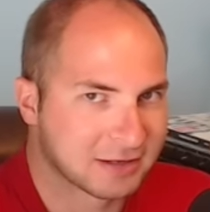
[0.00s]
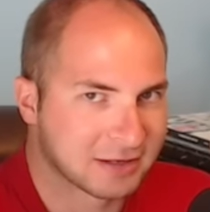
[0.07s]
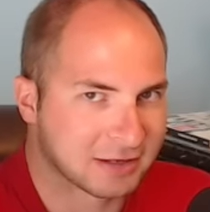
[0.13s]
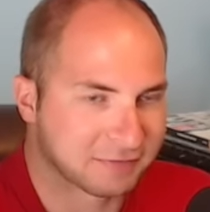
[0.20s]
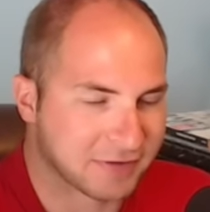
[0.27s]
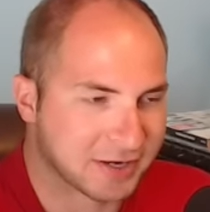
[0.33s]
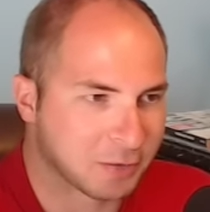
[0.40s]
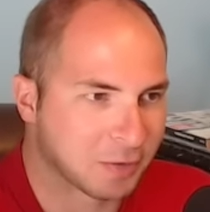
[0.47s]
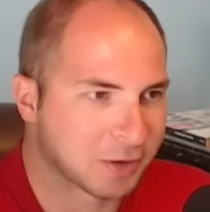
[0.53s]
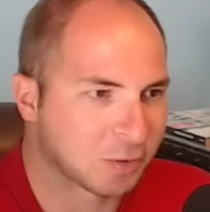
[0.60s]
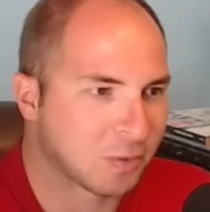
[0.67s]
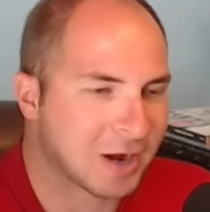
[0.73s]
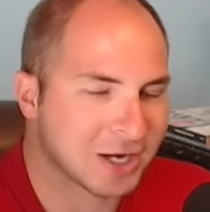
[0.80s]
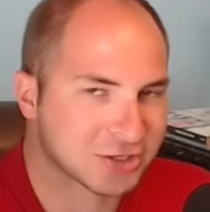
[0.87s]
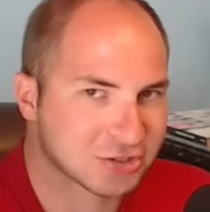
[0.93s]
If anyone who
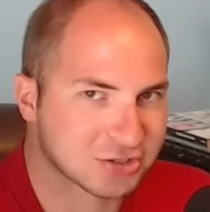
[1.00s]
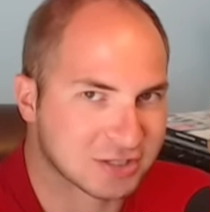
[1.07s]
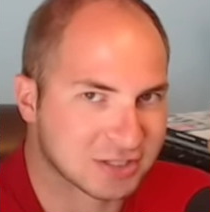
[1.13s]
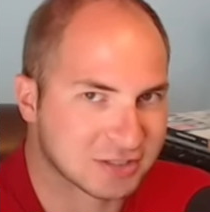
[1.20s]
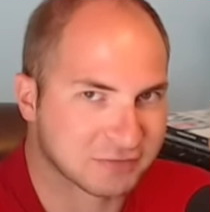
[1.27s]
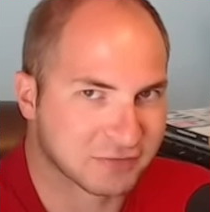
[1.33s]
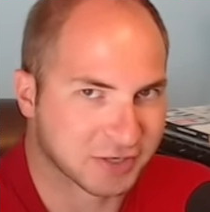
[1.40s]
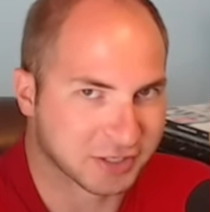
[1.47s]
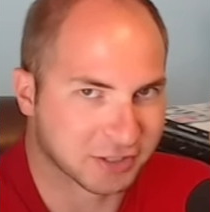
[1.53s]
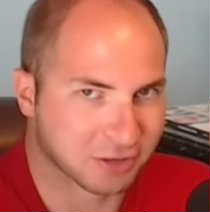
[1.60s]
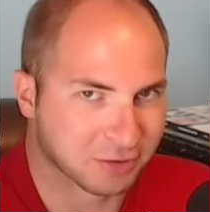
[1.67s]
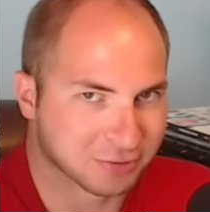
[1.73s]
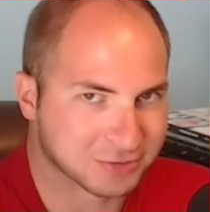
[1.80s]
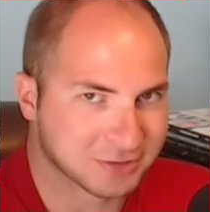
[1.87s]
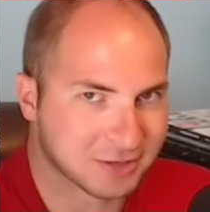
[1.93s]
watches these
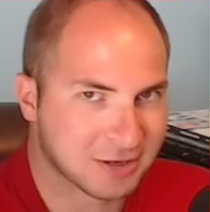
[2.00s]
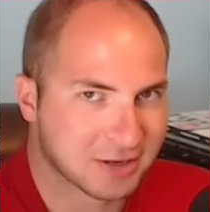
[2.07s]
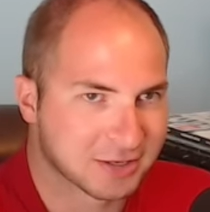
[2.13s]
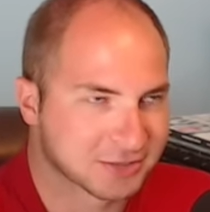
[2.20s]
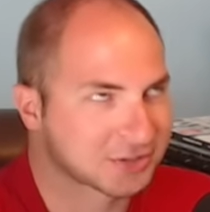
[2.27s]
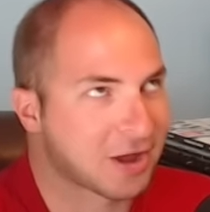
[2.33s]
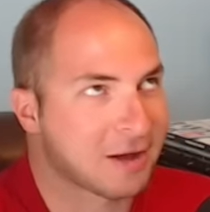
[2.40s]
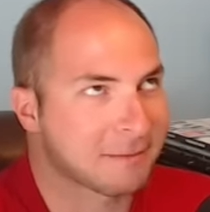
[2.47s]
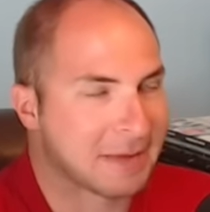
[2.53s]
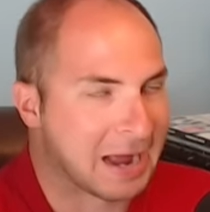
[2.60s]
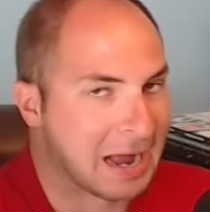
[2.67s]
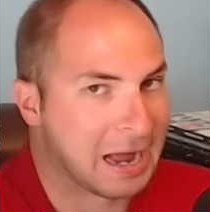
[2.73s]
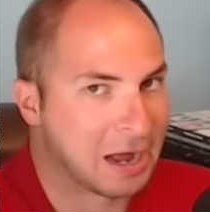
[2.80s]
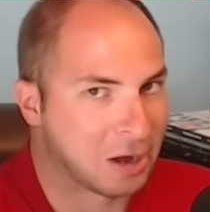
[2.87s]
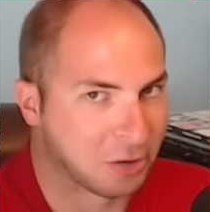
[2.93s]
videos
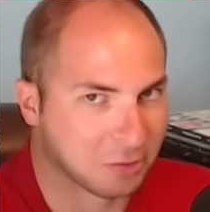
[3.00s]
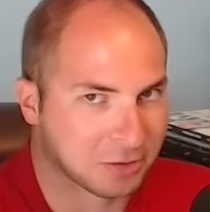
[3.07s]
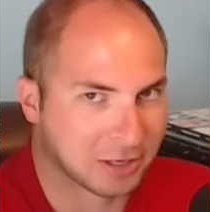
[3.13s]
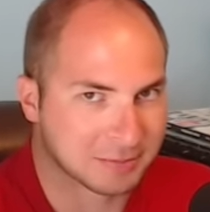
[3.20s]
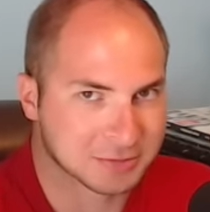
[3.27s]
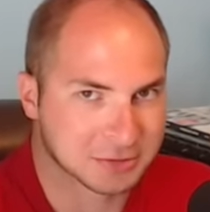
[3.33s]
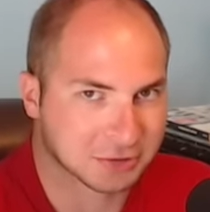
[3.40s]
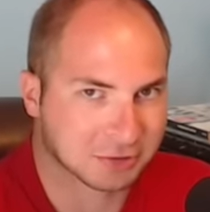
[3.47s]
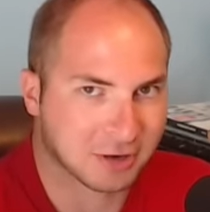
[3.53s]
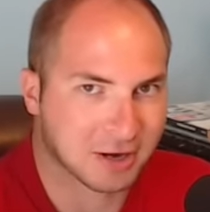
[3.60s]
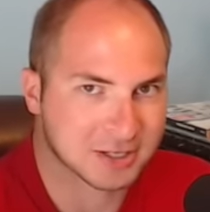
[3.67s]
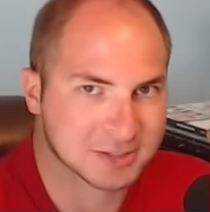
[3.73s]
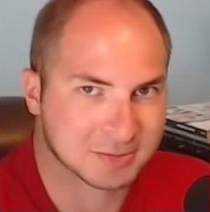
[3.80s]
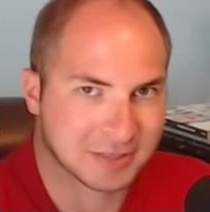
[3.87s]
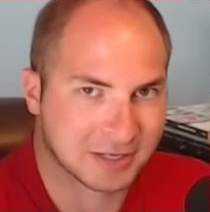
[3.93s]
somehow comes
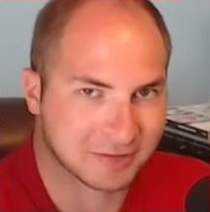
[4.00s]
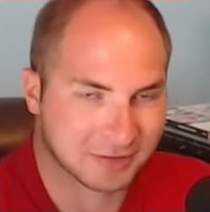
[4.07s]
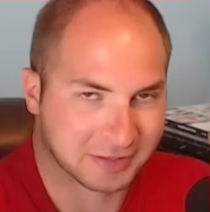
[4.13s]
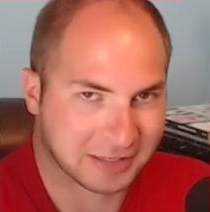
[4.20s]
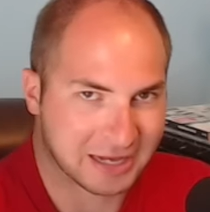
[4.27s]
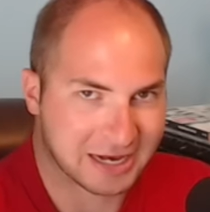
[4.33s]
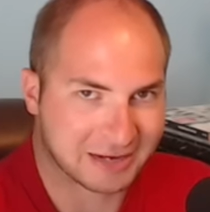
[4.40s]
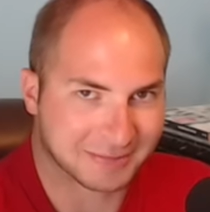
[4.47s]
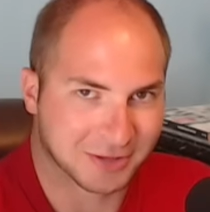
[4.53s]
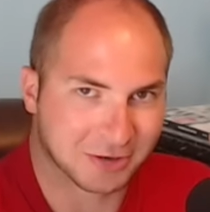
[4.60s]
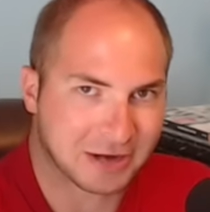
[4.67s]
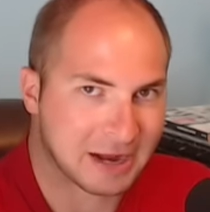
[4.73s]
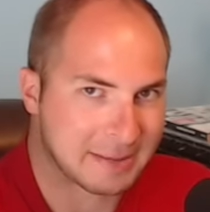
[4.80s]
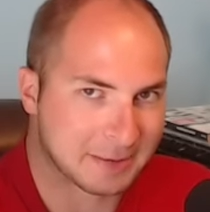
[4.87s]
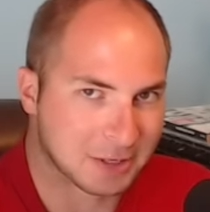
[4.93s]
across me in the game, they'll
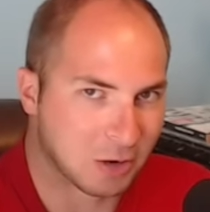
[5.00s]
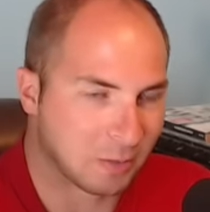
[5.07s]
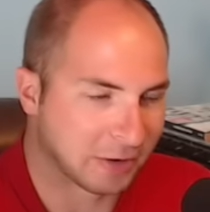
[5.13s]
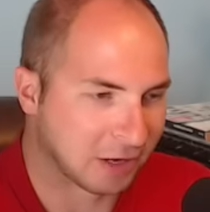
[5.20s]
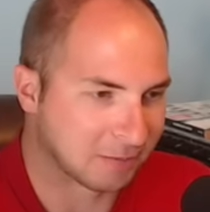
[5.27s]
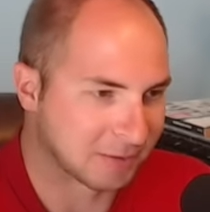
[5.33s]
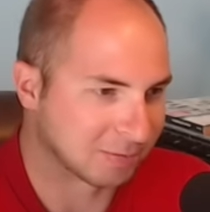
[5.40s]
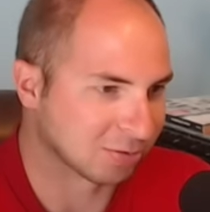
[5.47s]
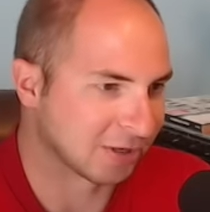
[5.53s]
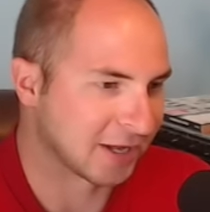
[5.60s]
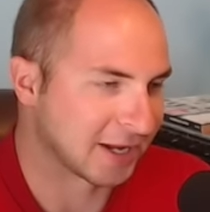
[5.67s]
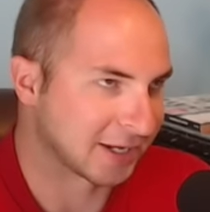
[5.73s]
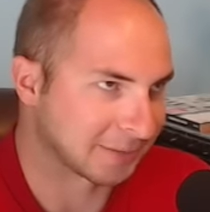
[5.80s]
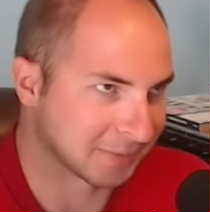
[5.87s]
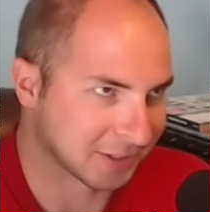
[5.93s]
kind of know what I'll be
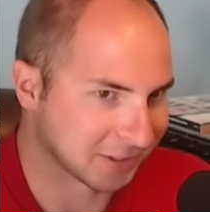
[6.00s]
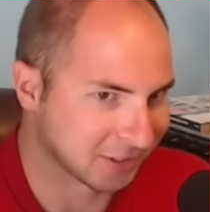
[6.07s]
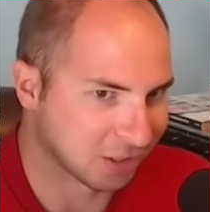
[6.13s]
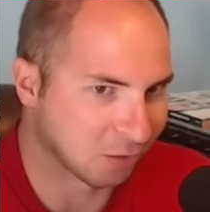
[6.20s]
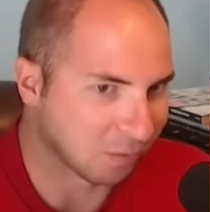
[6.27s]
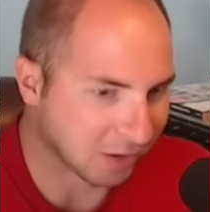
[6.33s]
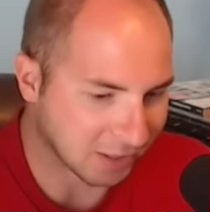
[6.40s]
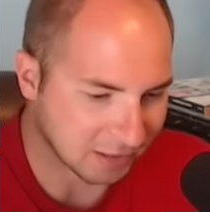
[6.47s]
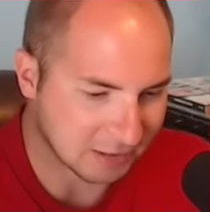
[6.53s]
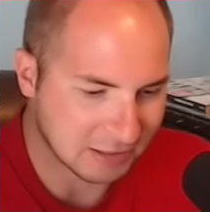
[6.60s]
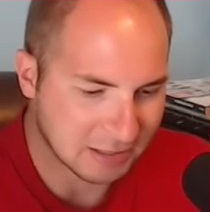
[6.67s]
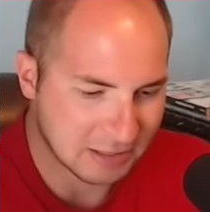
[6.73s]
playing. But you know what?